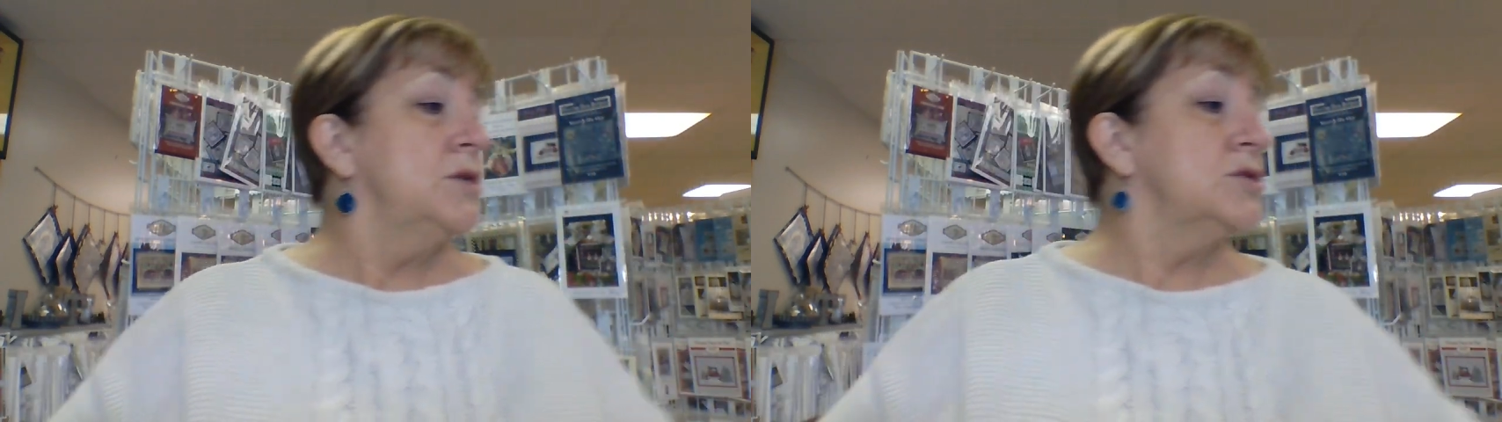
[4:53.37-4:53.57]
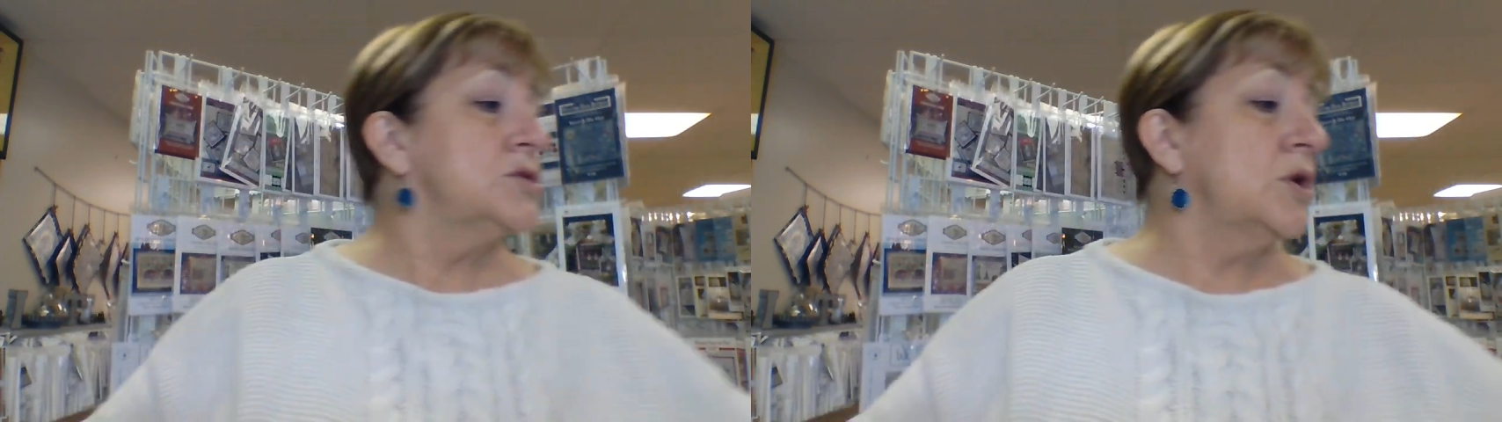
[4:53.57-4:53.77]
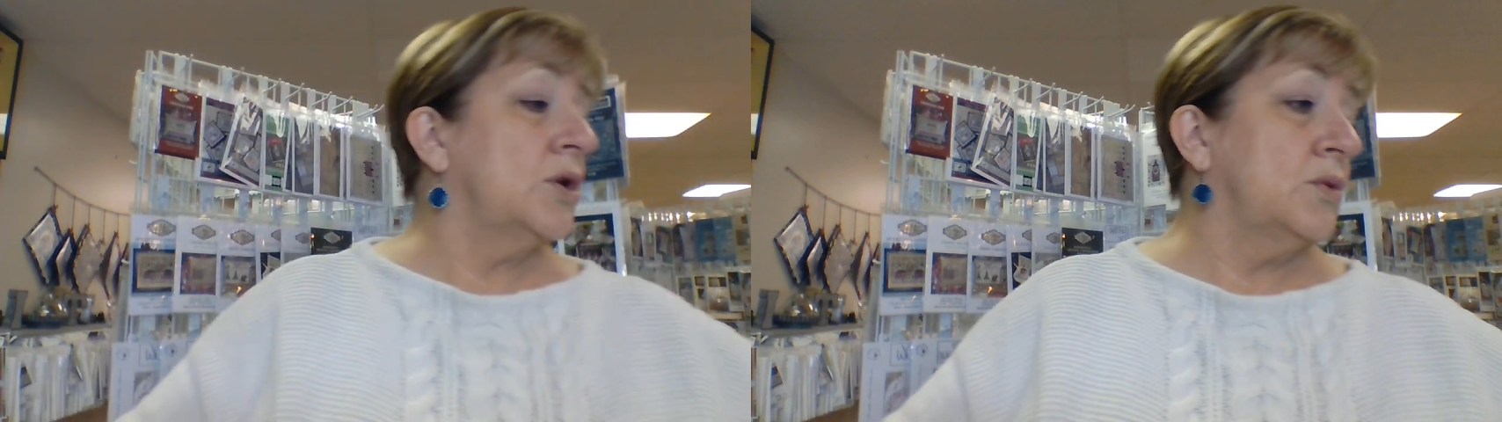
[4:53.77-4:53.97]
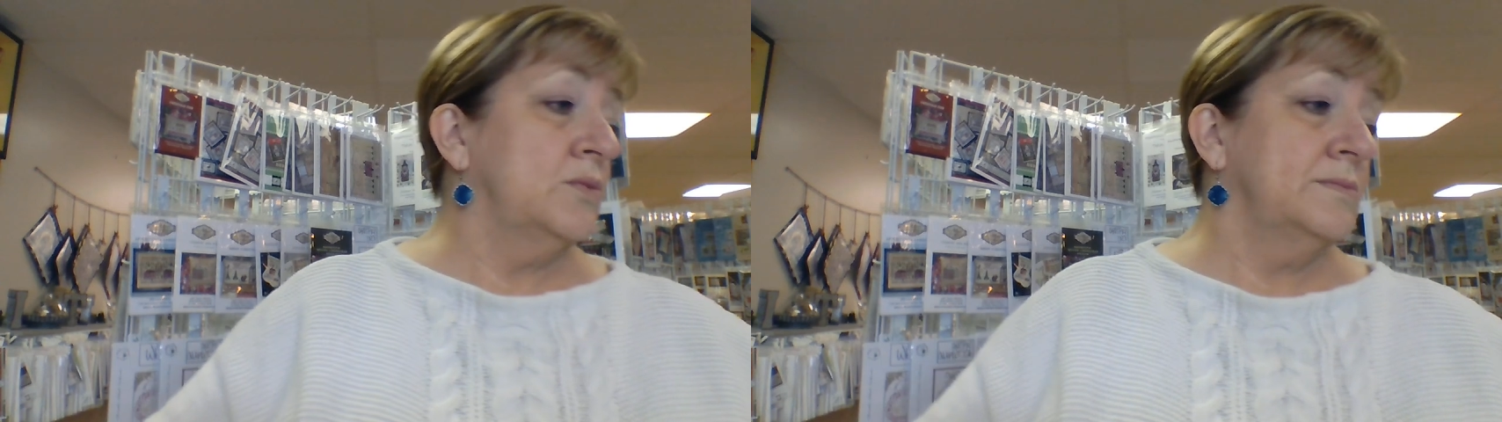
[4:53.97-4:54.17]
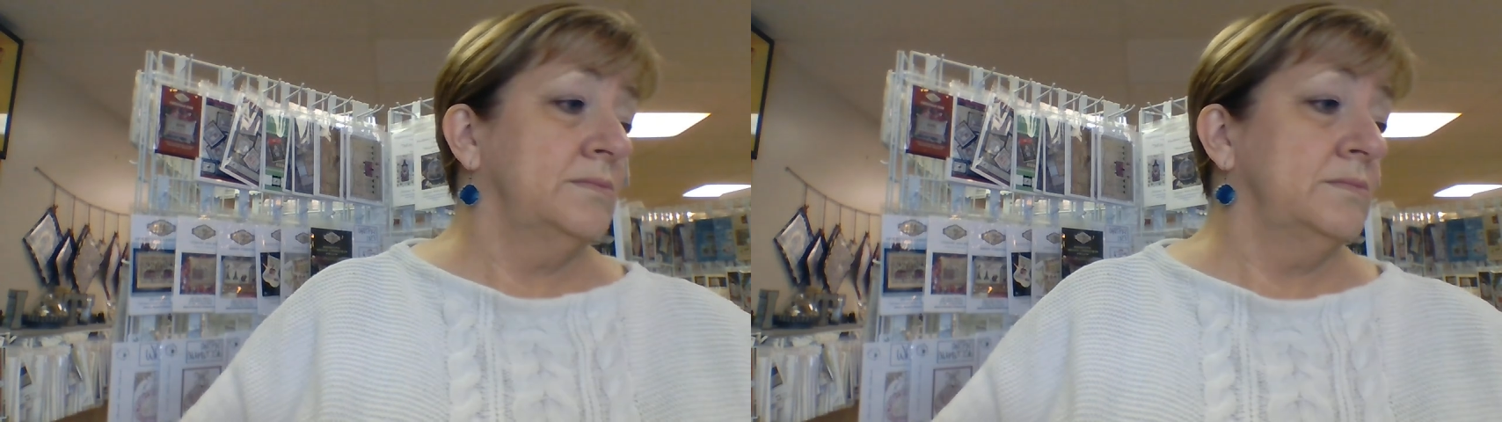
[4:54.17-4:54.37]
So
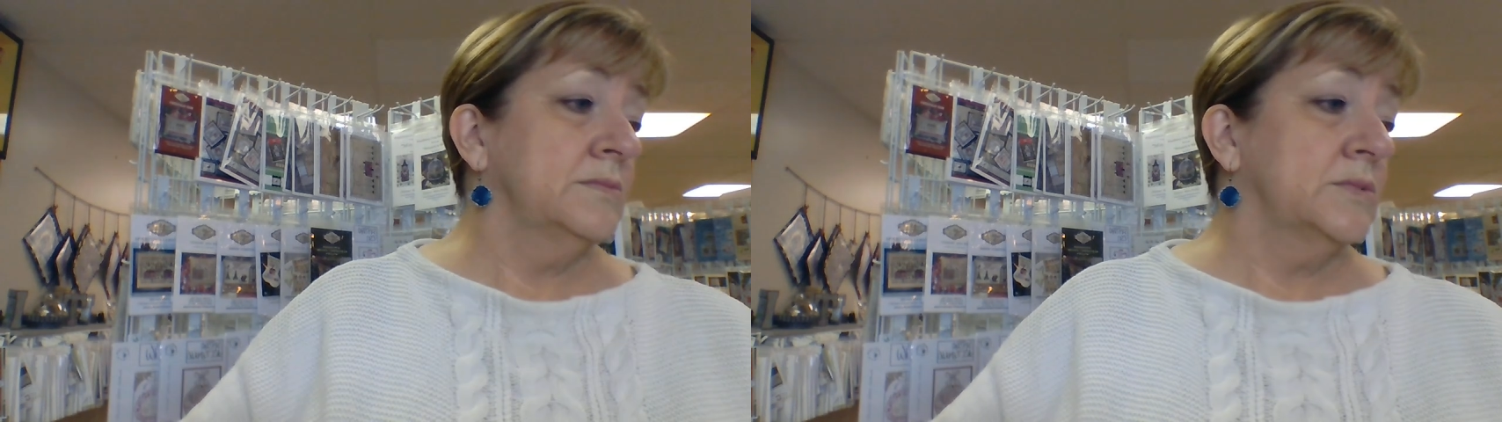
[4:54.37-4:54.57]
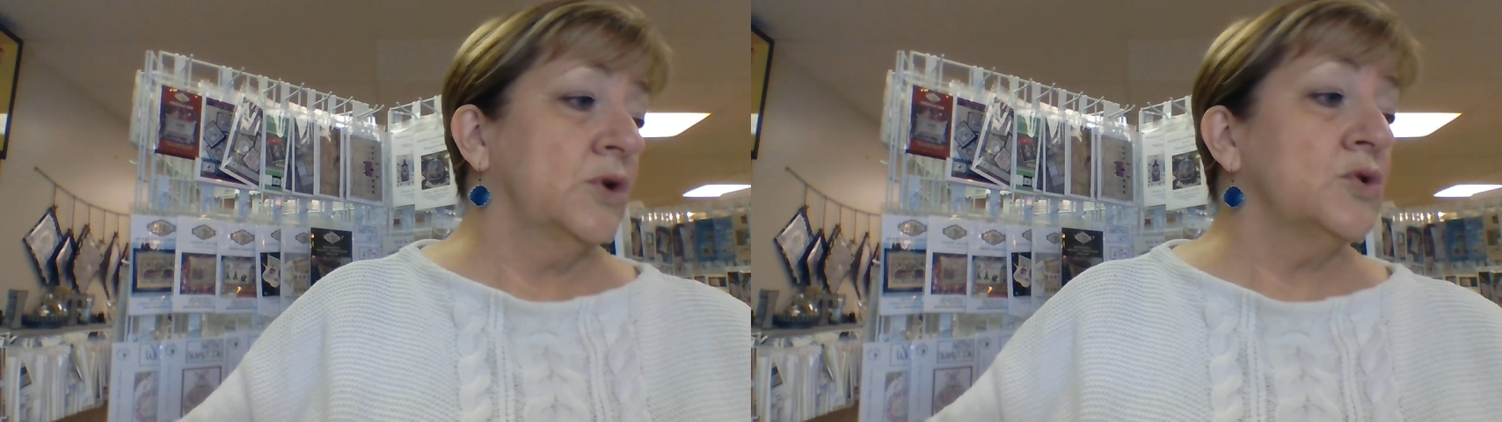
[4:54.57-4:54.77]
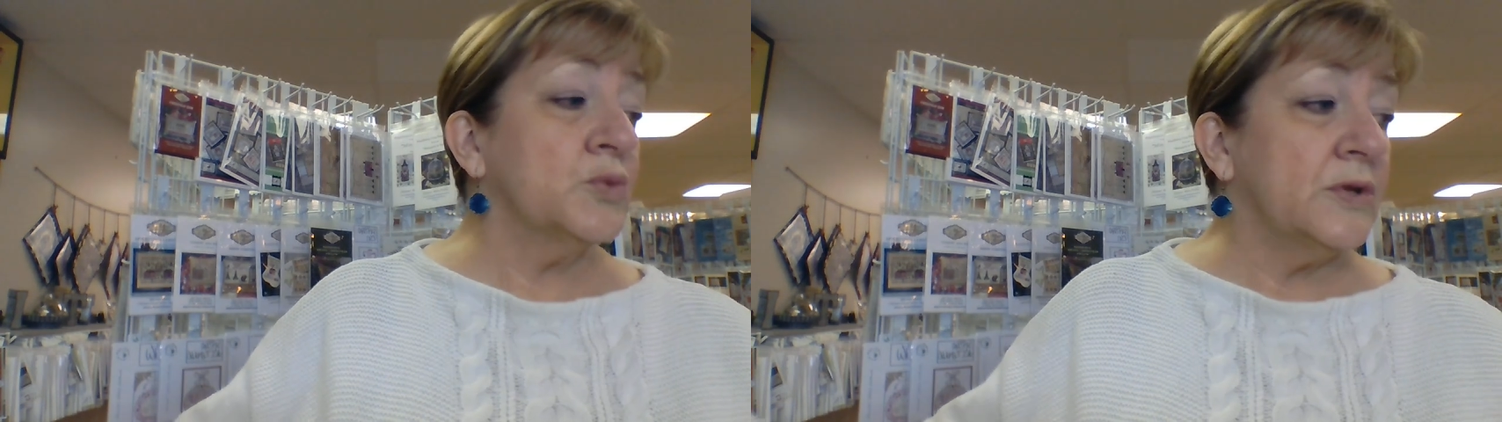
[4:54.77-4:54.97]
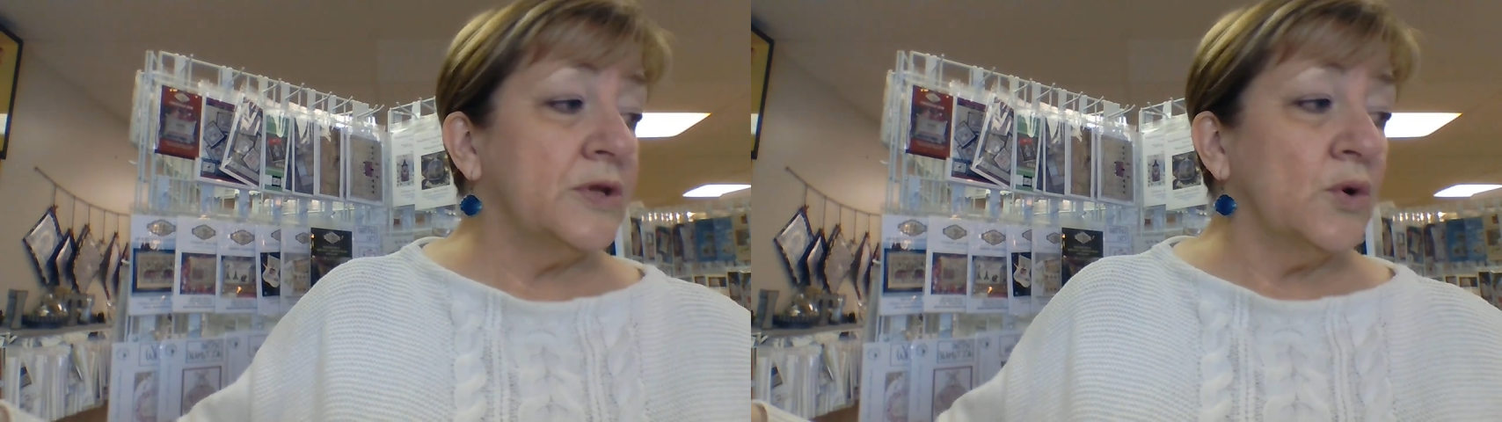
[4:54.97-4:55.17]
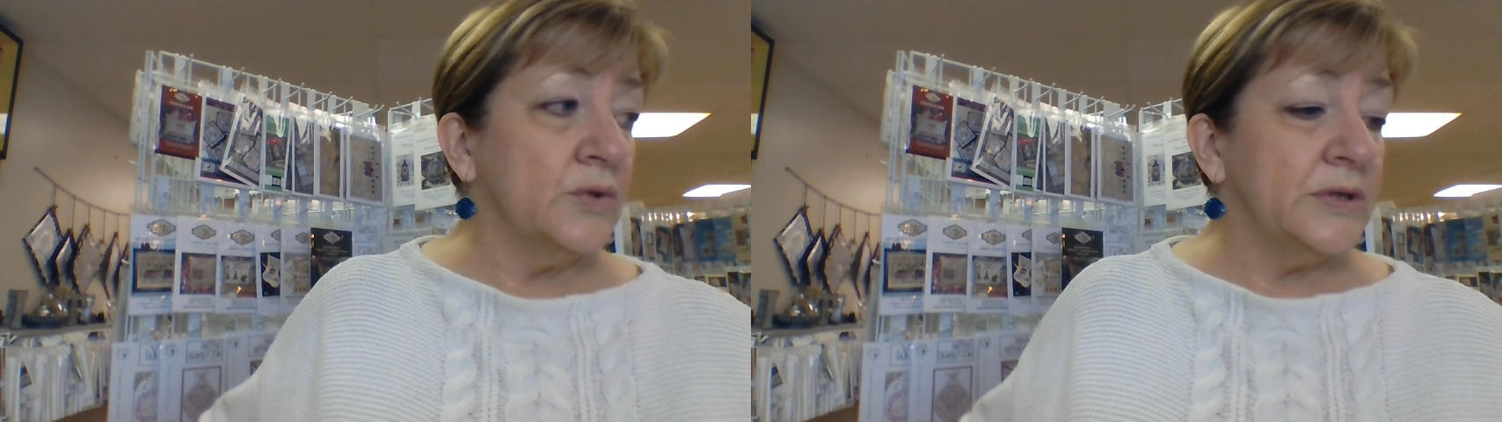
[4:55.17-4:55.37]
those were
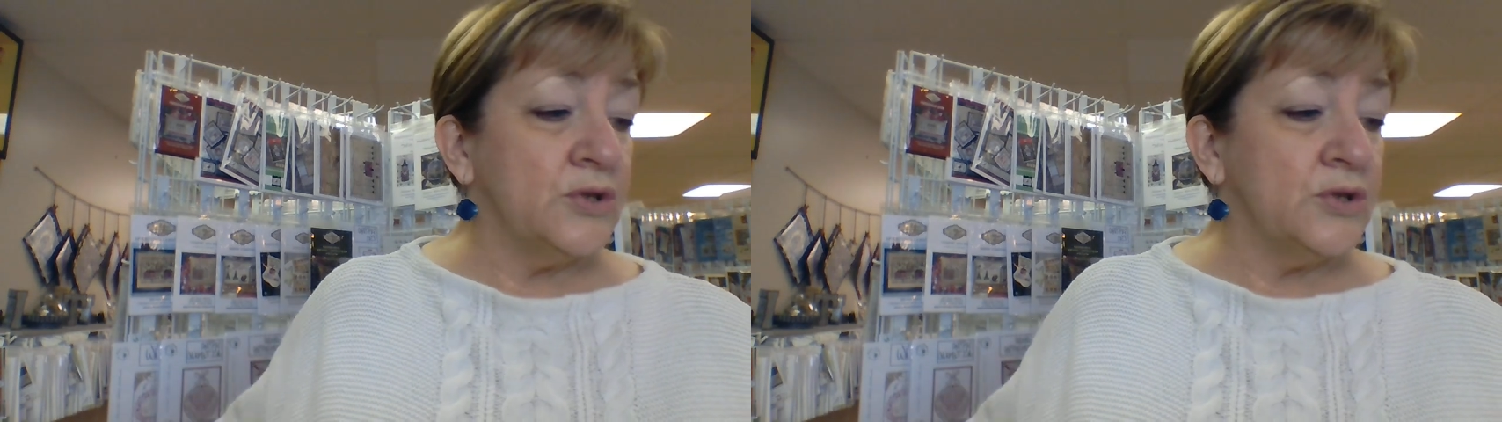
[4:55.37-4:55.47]
the only